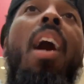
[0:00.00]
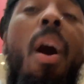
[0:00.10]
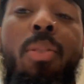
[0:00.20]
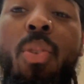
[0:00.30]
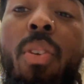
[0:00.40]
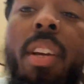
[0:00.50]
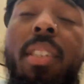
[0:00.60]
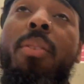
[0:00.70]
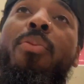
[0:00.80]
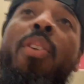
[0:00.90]
I was gonna get
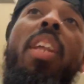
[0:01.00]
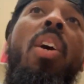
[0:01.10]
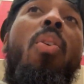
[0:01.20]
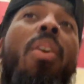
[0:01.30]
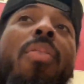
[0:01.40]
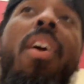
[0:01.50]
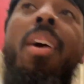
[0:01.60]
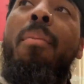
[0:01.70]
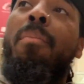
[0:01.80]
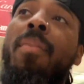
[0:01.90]
some video of
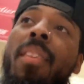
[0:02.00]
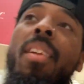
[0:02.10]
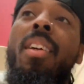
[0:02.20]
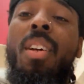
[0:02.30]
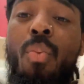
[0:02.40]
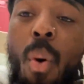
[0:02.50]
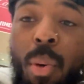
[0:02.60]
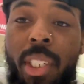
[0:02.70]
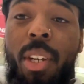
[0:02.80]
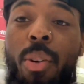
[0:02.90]
um, what
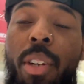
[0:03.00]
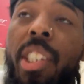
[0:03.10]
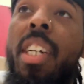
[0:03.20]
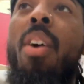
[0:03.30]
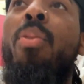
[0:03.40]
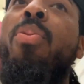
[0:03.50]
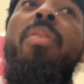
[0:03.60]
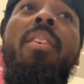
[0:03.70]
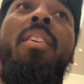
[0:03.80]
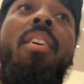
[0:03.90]
was sitting on the shelf
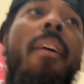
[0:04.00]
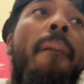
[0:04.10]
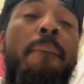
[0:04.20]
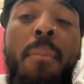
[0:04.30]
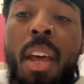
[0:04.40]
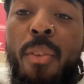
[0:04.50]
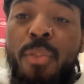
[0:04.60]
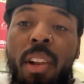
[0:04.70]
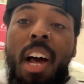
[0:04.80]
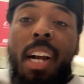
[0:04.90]
at
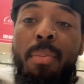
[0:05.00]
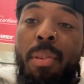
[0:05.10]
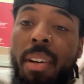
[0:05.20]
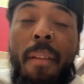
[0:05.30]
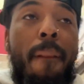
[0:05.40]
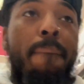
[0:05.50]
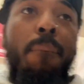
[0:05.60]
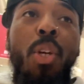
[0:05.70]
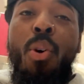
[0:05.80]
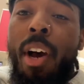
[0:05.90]
Foot Locker, but
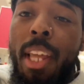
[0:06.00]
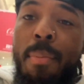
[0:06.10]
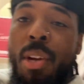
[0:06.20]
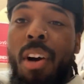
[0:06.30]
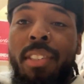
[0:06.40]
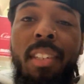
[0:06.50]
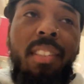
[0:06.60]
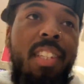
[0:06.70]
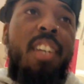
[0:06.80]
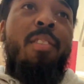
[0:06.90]
you know how they be all
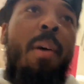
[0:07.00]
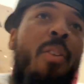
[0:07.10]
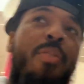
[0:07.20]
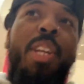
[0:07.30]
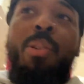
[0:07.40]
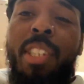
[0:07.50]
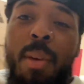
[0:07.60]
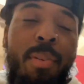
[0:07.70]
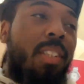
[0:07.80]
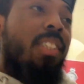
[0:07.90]
sensitive about
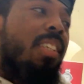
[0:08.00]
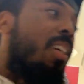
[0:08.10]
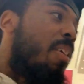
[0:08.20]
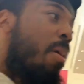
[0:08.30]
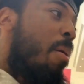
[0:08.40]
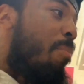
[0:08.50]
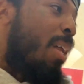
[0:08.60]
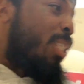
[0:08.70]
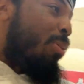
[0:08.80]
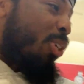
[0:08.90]
videotaping and shit.
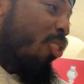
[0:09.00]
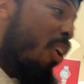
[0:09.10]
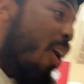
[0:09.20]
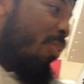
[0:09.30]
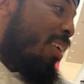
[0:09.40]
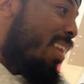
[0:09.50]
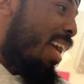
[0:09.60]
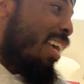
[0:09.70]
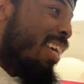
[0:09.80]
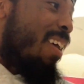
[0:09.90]
Plus, it was crowded.
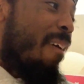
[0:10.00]
Like,